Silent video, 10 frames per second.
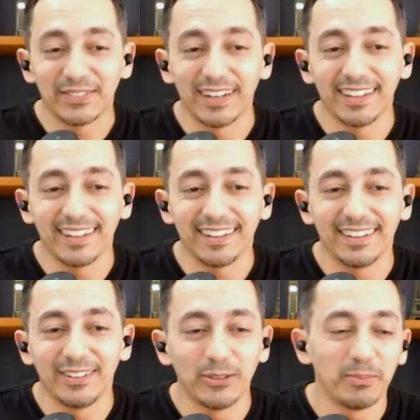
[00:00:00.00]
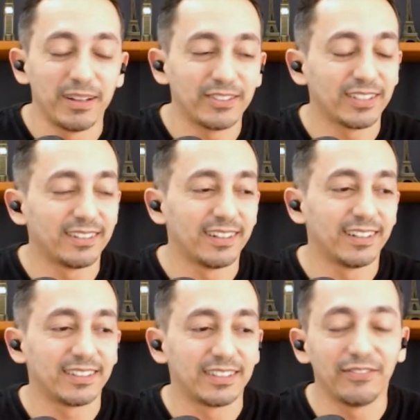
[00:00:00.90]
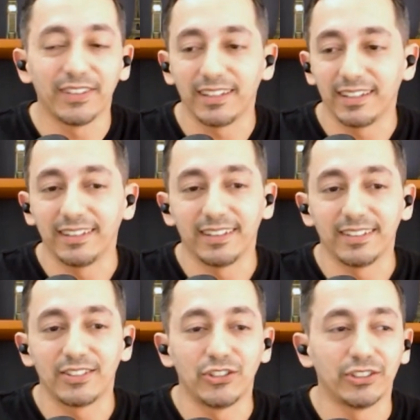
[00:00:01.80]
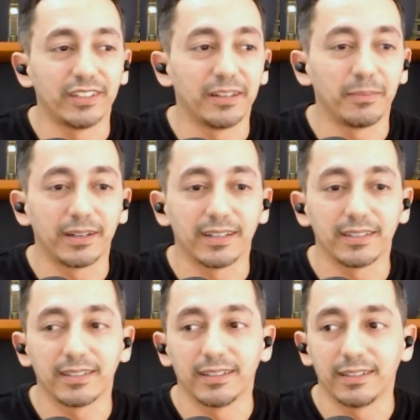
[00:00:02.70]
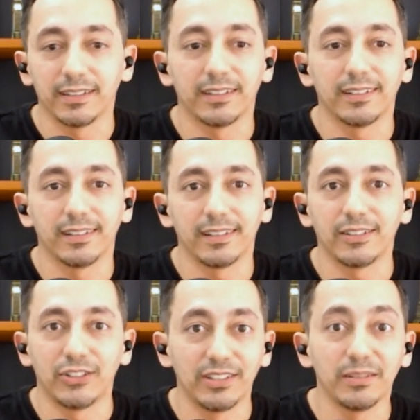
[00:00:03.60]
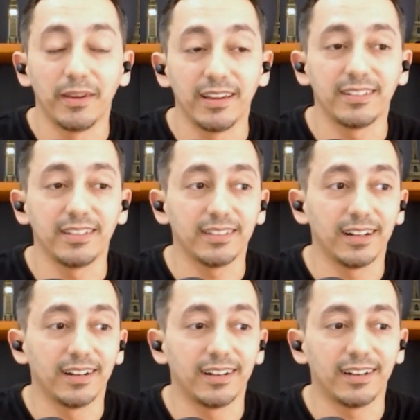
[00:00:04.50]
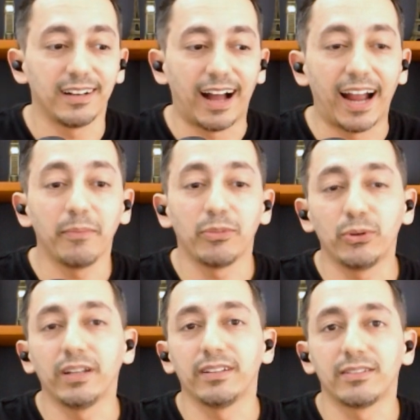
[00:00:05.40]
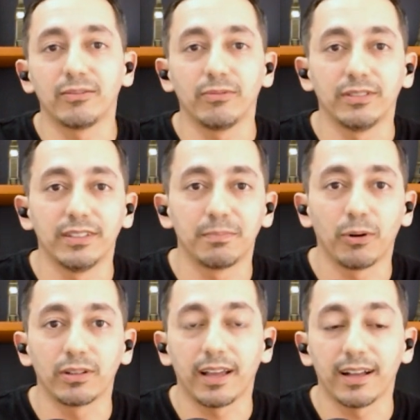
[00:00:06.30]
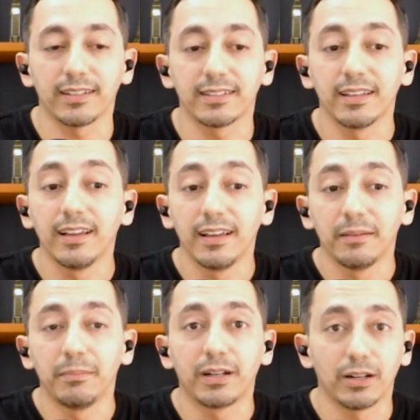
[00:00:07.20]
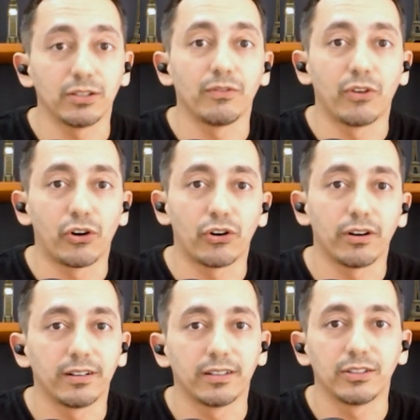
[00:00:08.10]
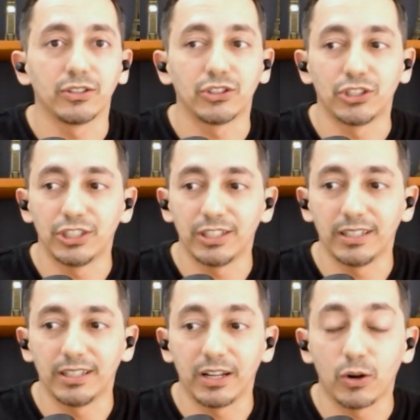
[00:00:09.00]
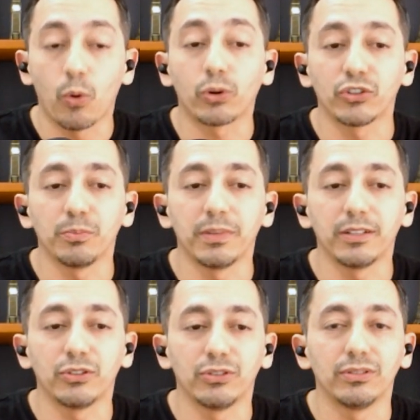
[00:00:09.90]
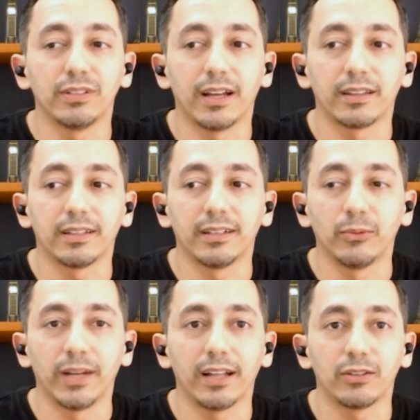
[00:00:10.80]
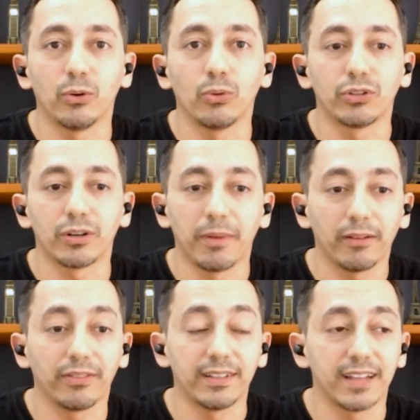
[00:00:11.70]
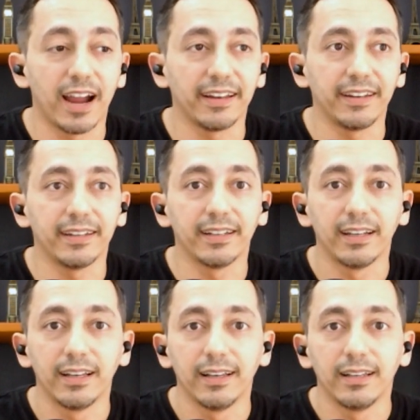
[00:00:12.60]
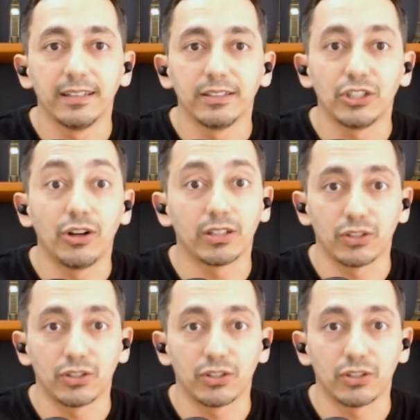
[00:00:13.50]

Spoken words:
funny you mentioned Tiffani in this journey because she's amazing. I am doing this podcast because of her. She encouraged me to do that. When I told her about this idea, She got